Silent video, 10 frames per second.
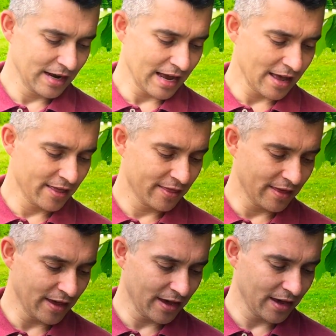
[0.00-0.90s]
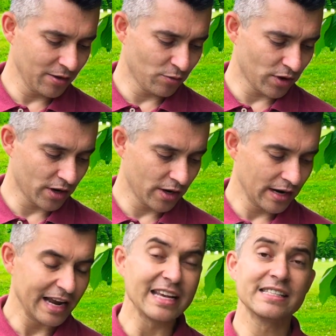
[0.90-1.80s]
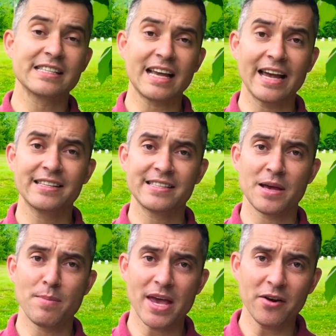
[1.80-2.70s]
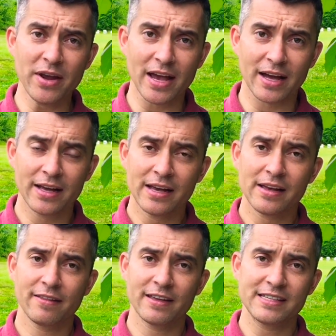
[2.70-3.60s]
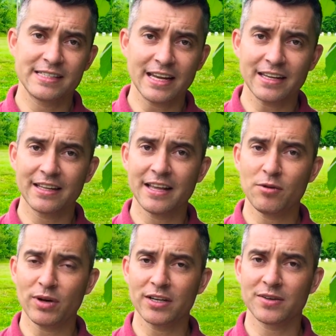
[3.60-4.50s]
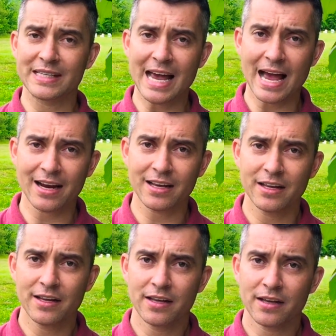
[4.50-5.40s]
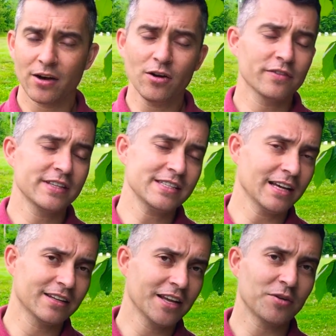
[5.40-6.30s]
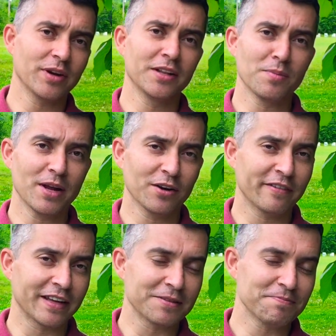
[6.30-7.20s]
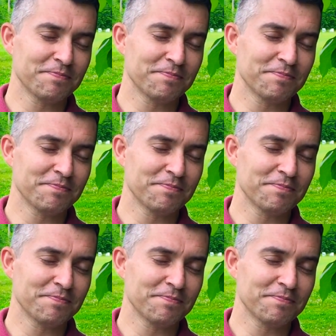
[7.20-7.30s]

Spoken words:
And they were inside Samaria, the city that they wanted to attack. All of a sudden, they were in the middle of it.